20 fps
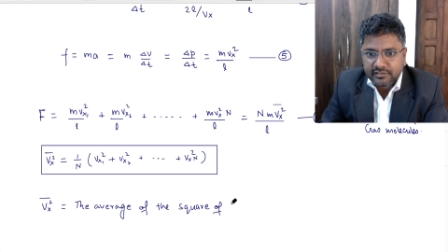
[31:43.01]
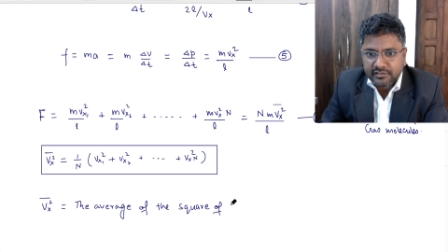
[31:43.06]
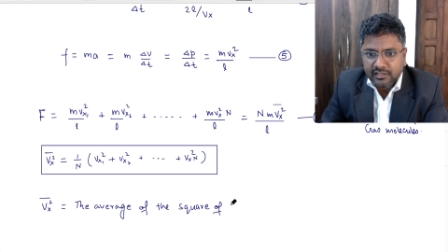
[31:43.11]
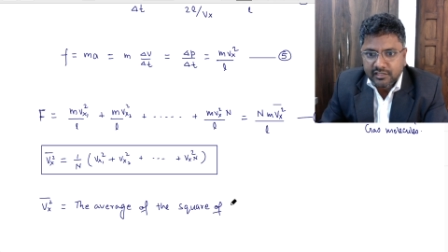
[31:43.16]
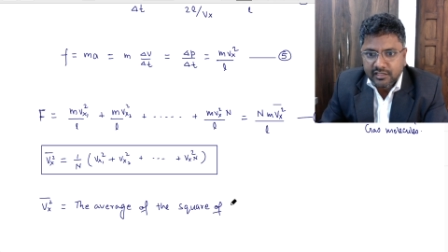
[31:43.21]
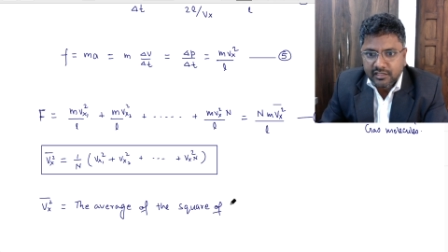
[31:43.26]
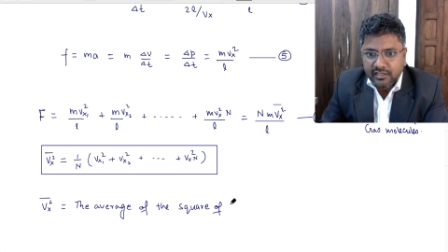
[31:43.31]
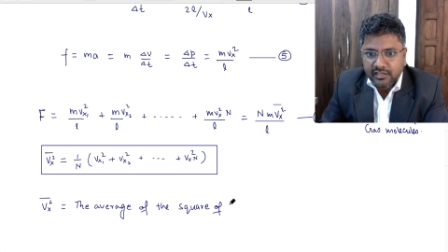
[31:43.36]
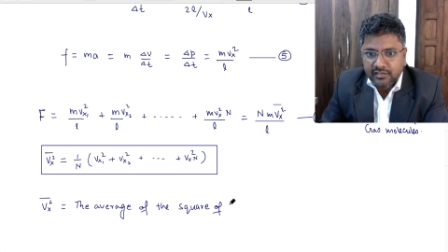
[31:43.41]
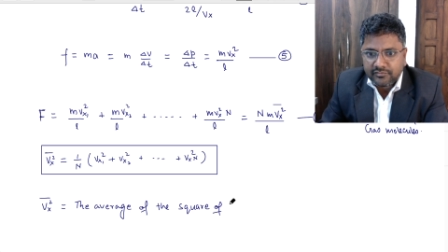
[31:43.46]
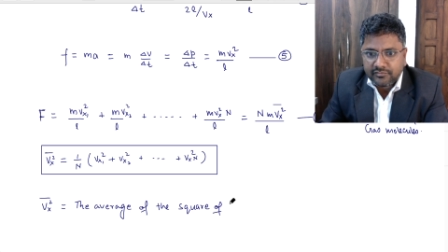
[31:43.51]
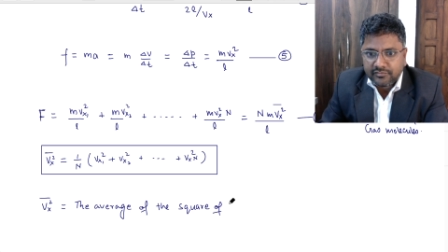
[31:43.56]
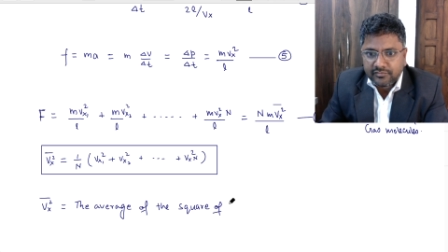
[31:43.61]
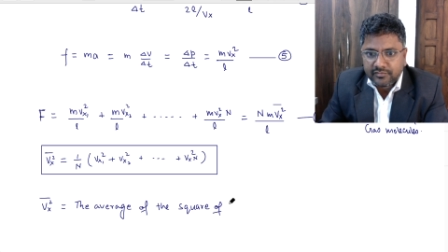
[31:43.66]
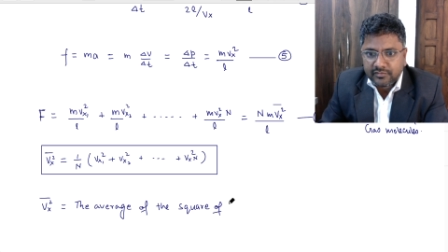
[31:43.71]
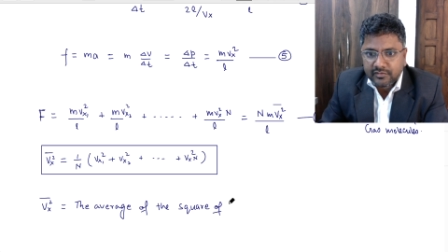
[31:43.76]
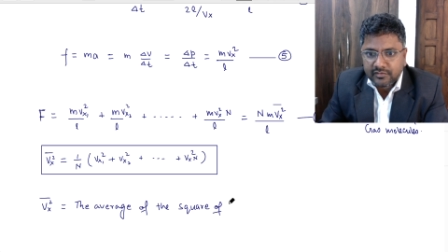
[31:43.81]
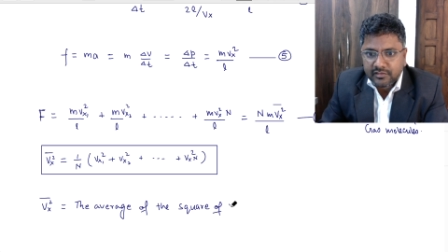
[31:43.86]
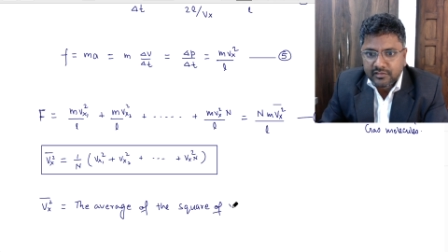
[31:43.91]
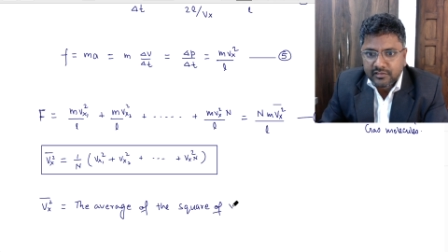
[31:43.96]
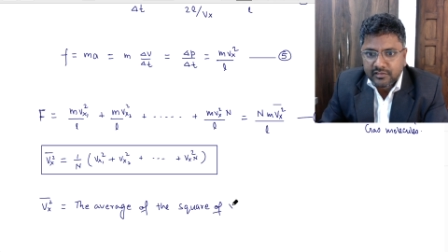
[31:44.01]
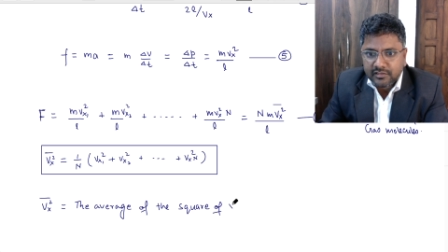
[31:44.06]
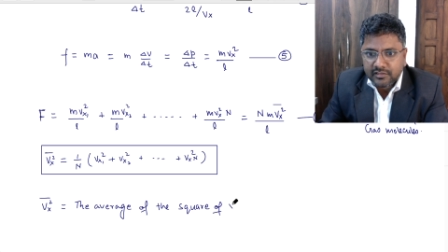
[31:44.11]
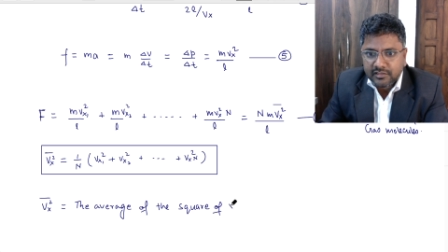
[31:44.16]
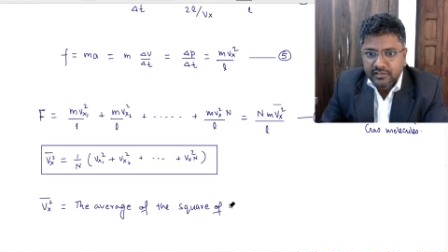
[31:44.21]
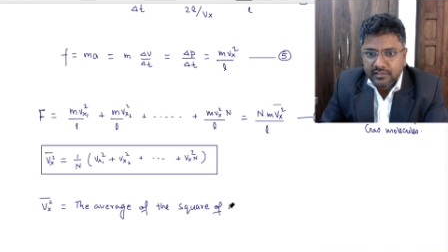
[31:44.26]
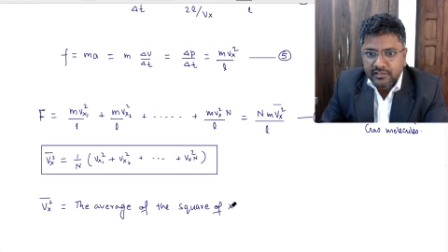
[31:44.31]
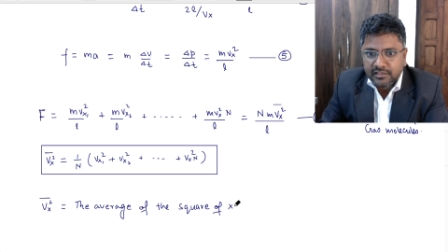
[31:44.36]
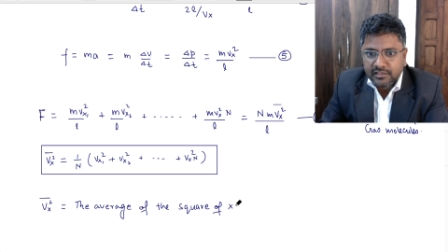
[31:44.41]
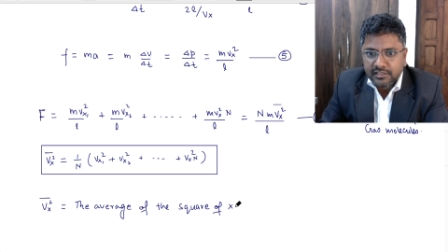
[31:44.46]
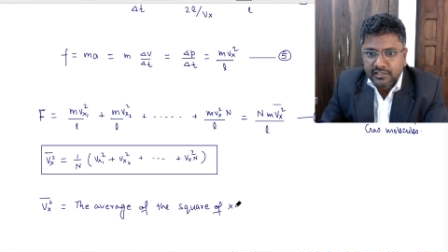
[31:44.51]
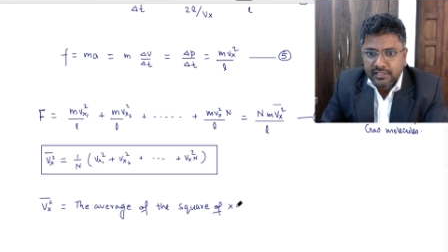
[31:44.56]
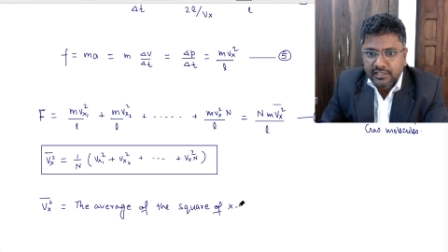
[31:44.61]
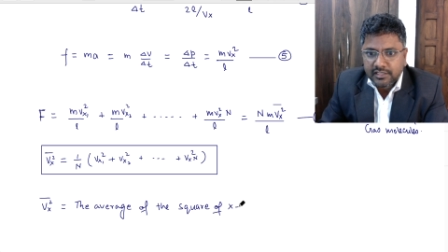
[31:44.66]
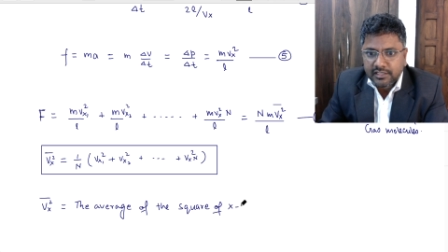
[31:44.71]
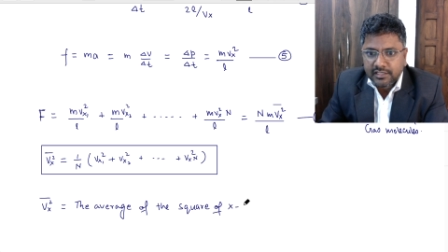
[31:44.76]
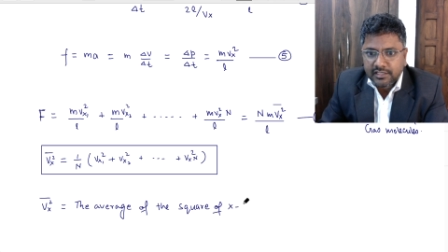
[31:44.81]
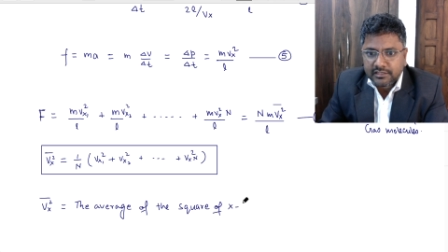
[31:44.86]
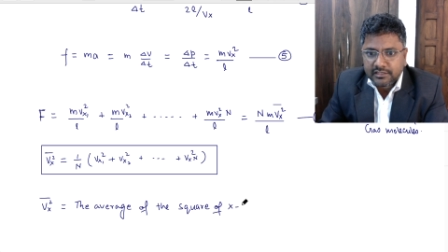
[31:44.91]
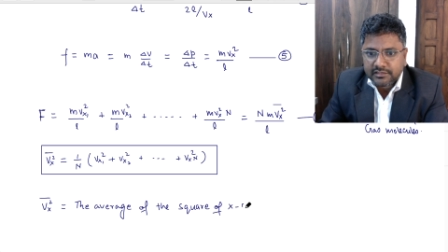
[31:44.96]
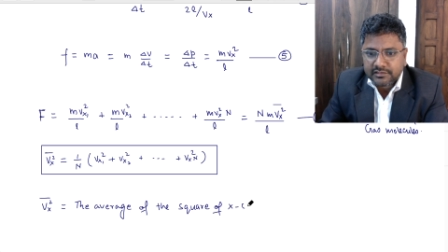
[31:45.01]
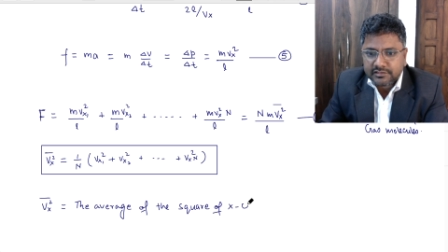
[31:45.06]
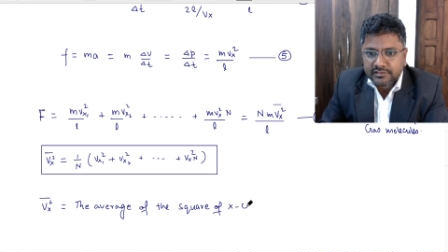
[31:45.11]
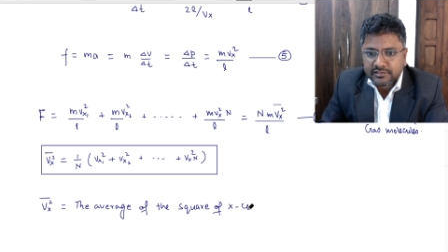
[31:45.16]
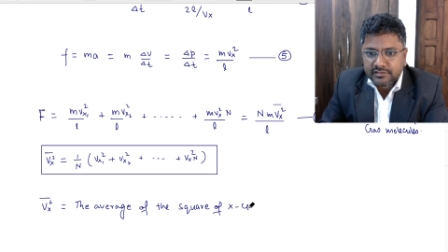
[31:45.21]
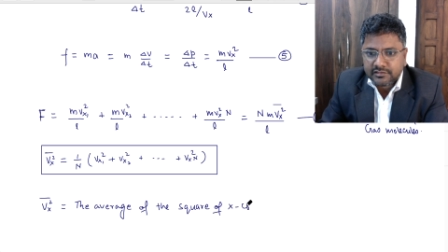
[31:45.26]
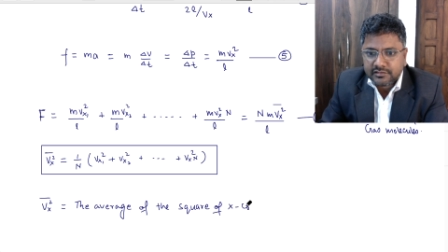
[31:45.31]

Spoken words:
of x